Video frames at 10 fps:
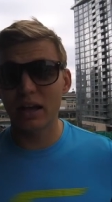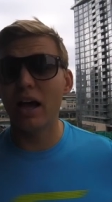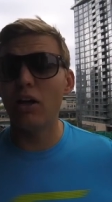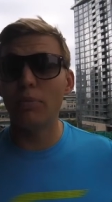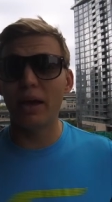
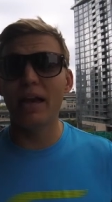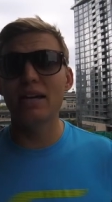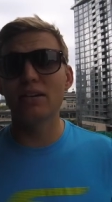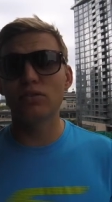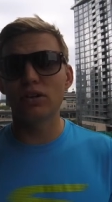help
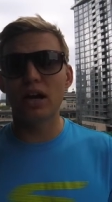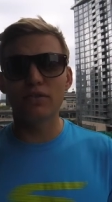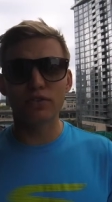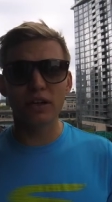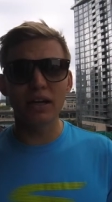aid in
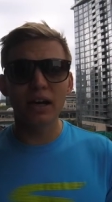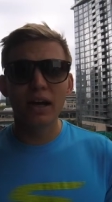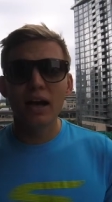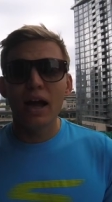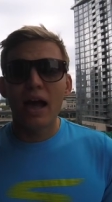recovery.
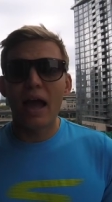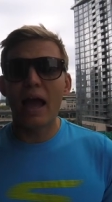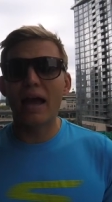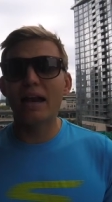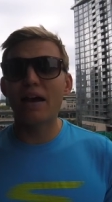
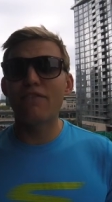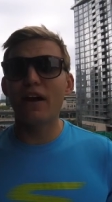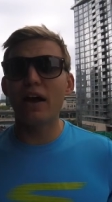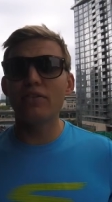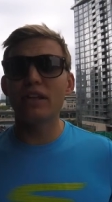And I
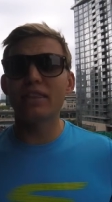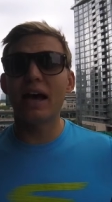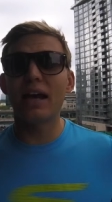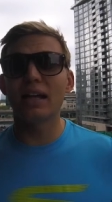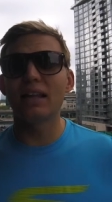found
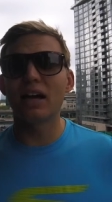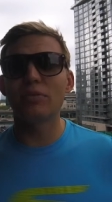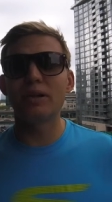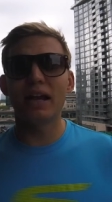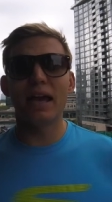that allowed
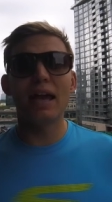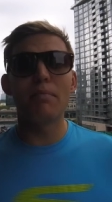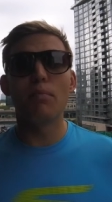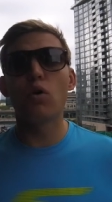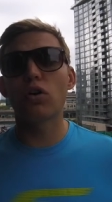me to hit
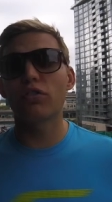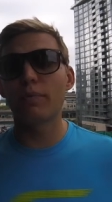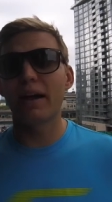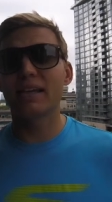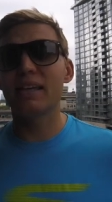more of
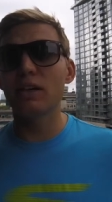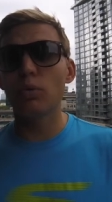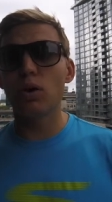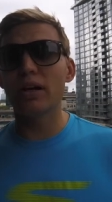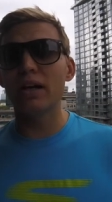my key
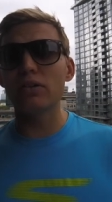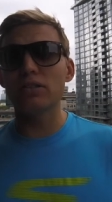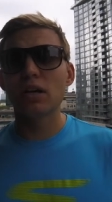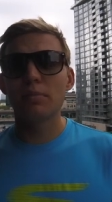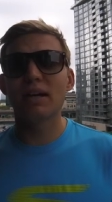
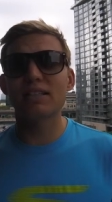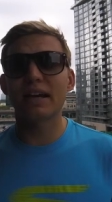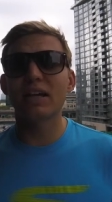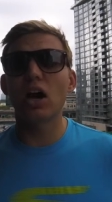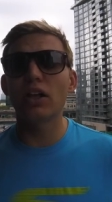workouts because
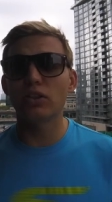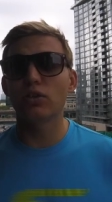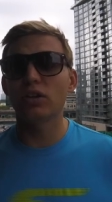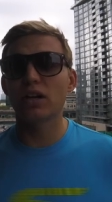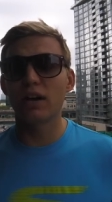I got the
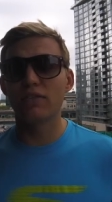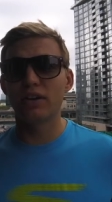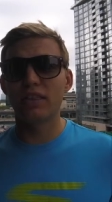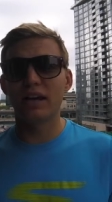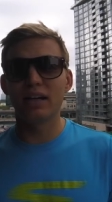recovery
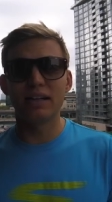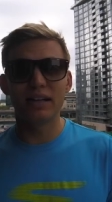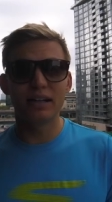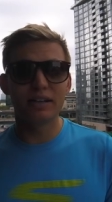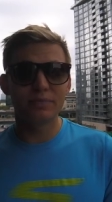that I
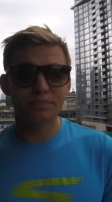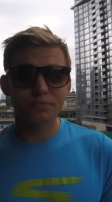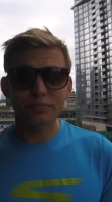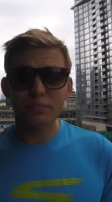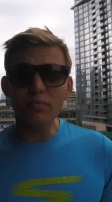needed.
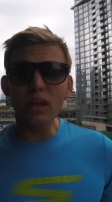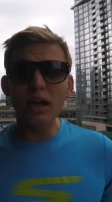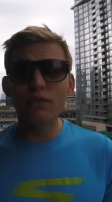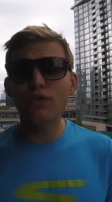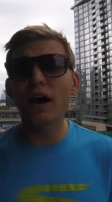
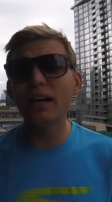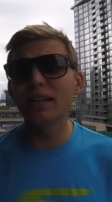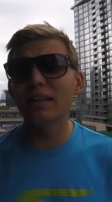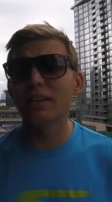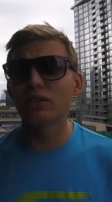And
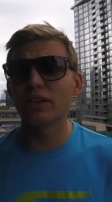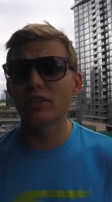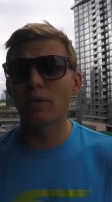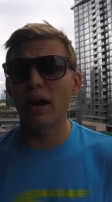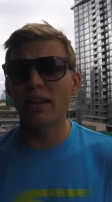finally, the
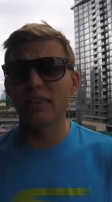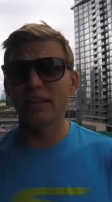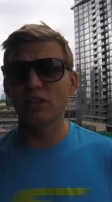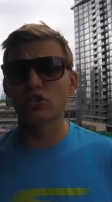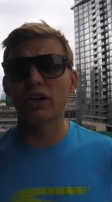reason why I think
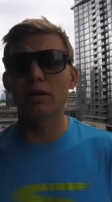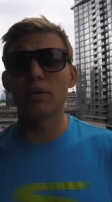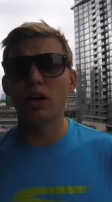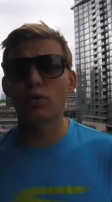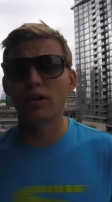this training
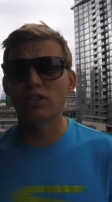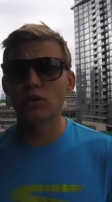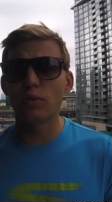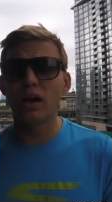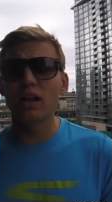block went so
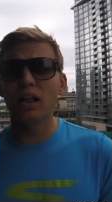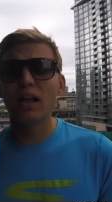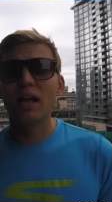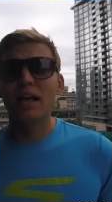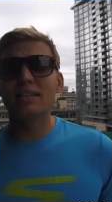well
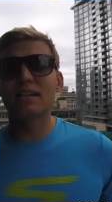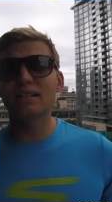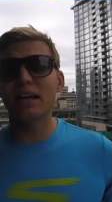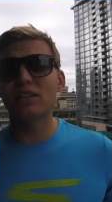is because I